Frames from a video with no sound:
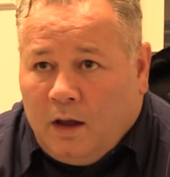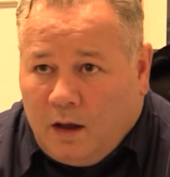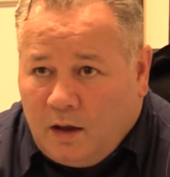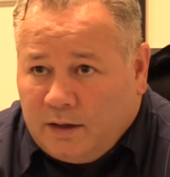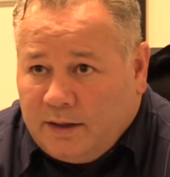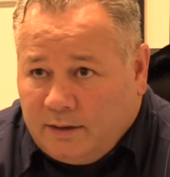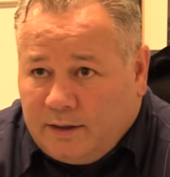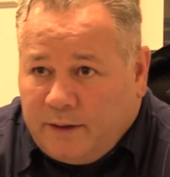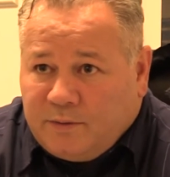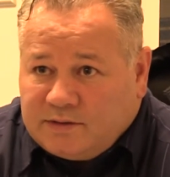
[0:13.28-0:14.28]
Oh,
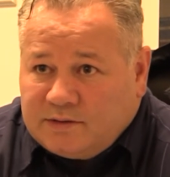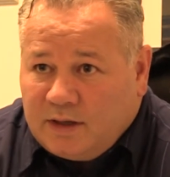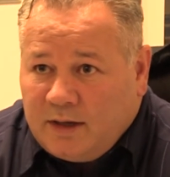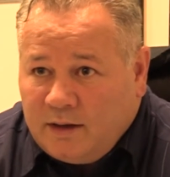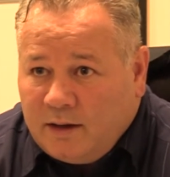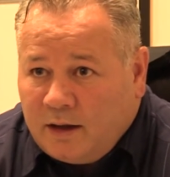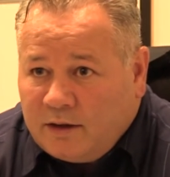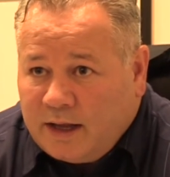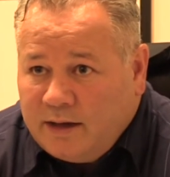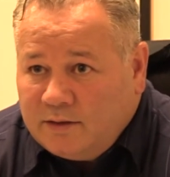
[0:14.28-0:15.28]
yeah, it was
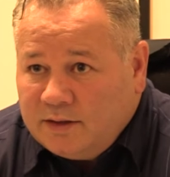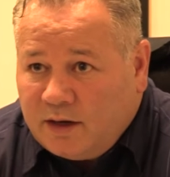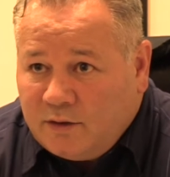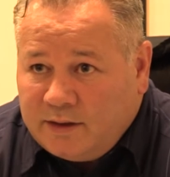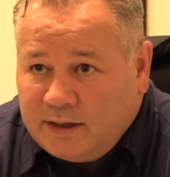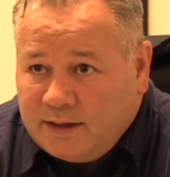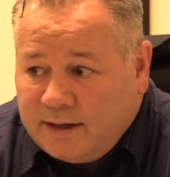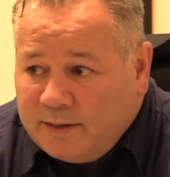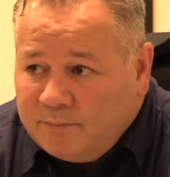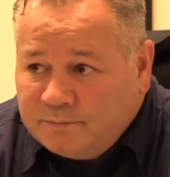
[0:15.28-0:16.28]
okay. You know,
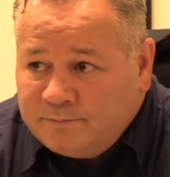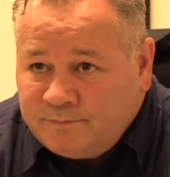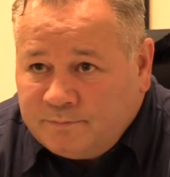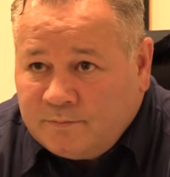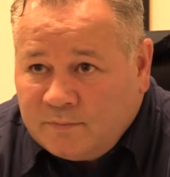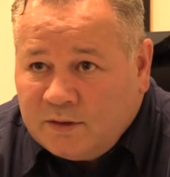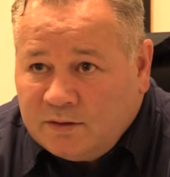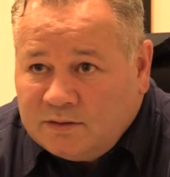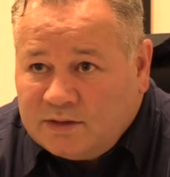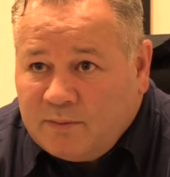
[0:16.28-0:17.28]
the
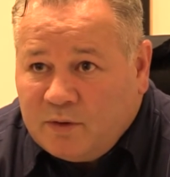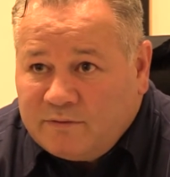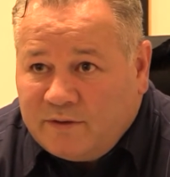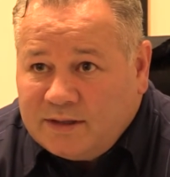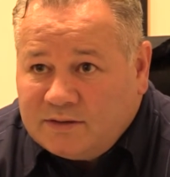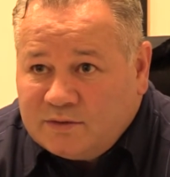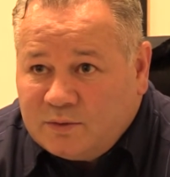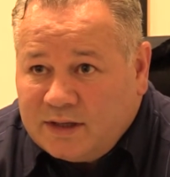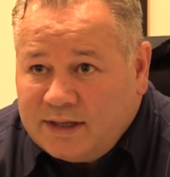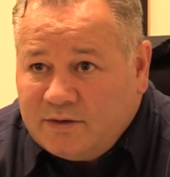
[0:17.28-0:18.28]
same old faces
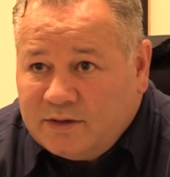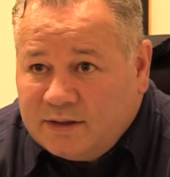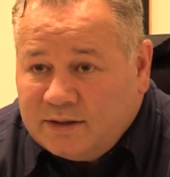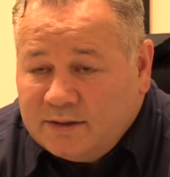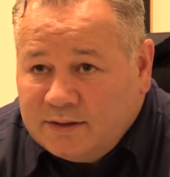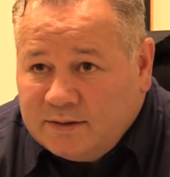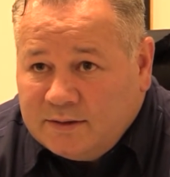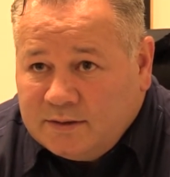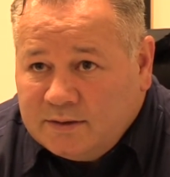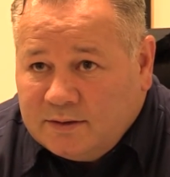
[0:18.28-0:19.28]
were there, and
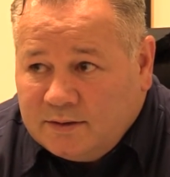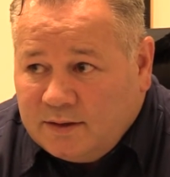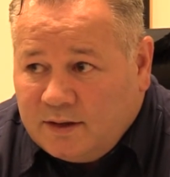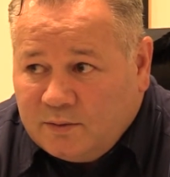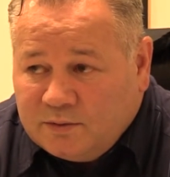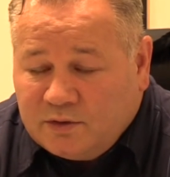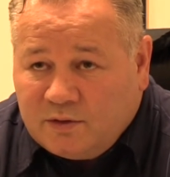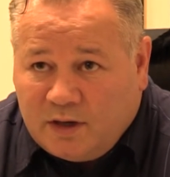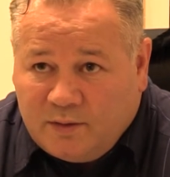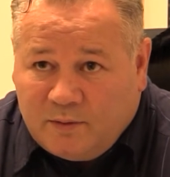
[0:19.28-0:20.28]
you know, it was all
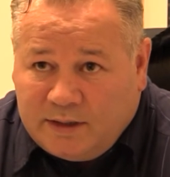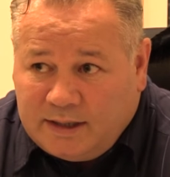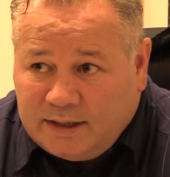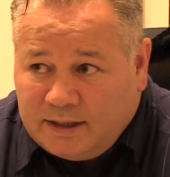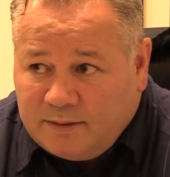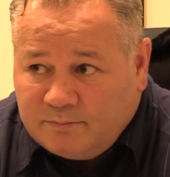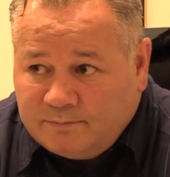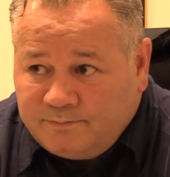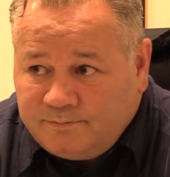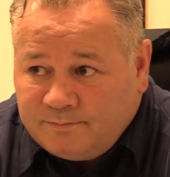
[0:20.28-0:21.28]
right. We, to
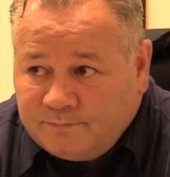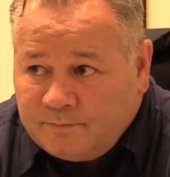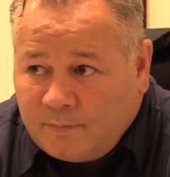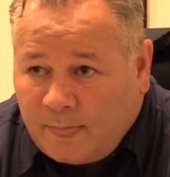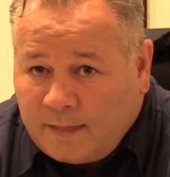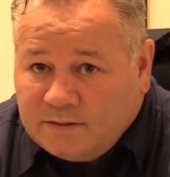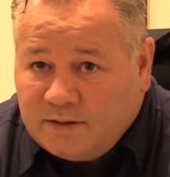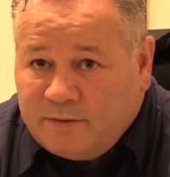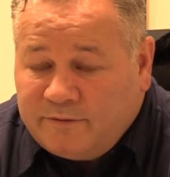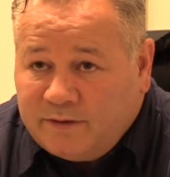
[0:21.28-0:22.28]

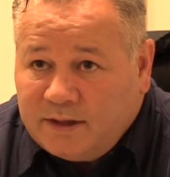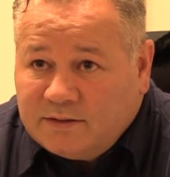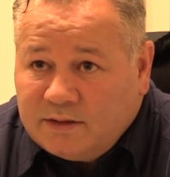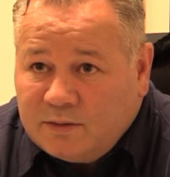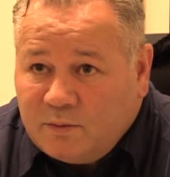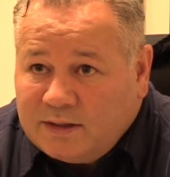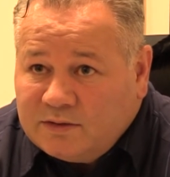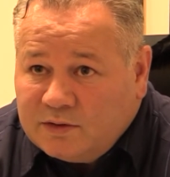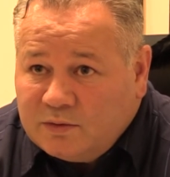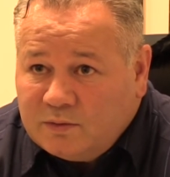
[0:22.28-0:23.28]
be fair to the
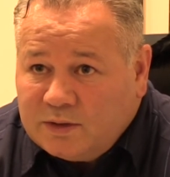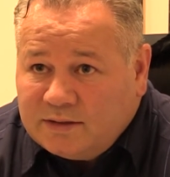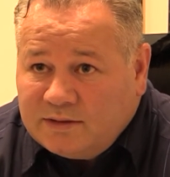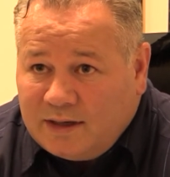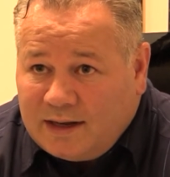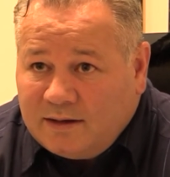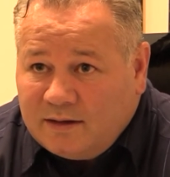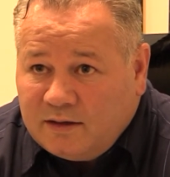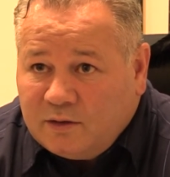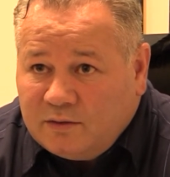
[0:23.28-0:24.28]
ones who went to
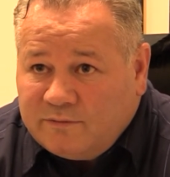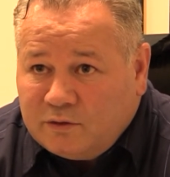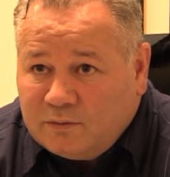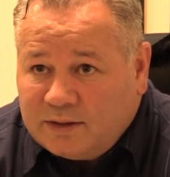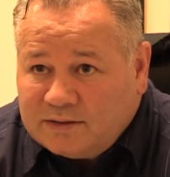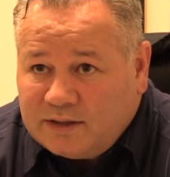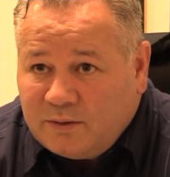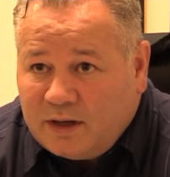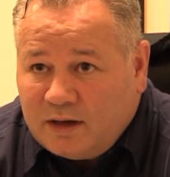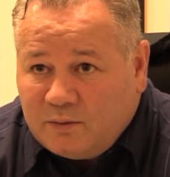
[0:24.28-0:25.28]
London and who informed us they were
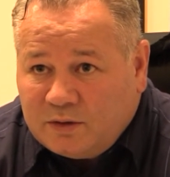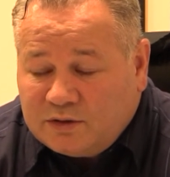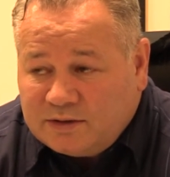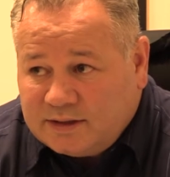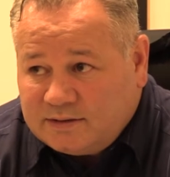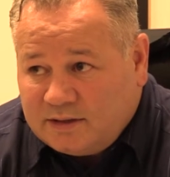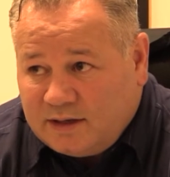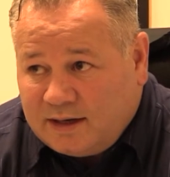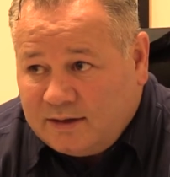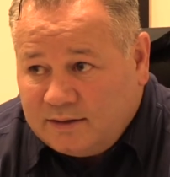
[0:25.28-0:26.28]
going to watch a test in
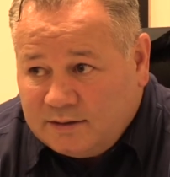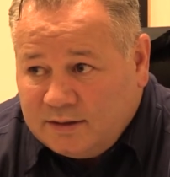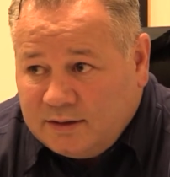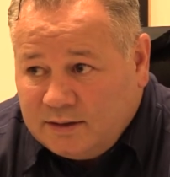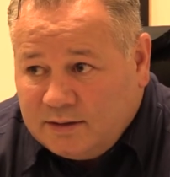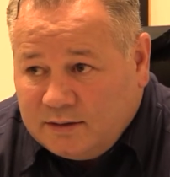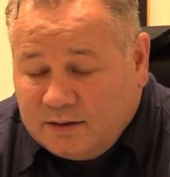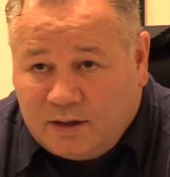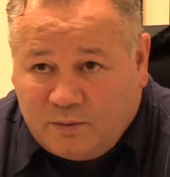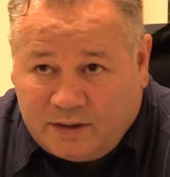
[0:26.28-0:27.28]
London, you
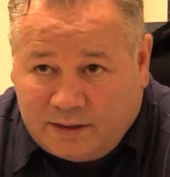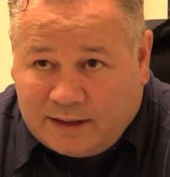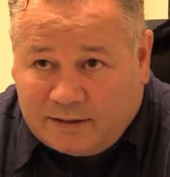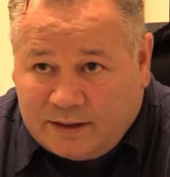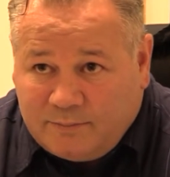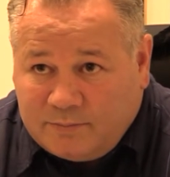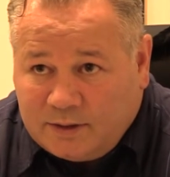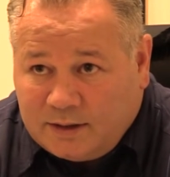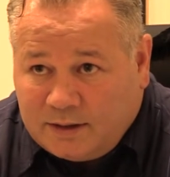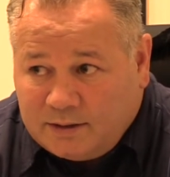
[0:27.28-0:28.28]
know, we thank
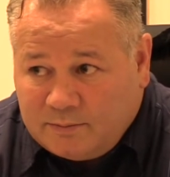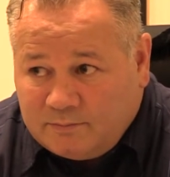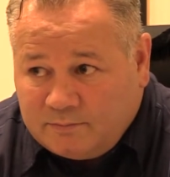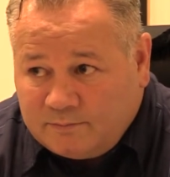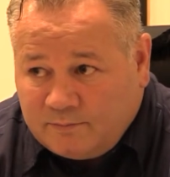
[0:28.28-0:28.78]
them.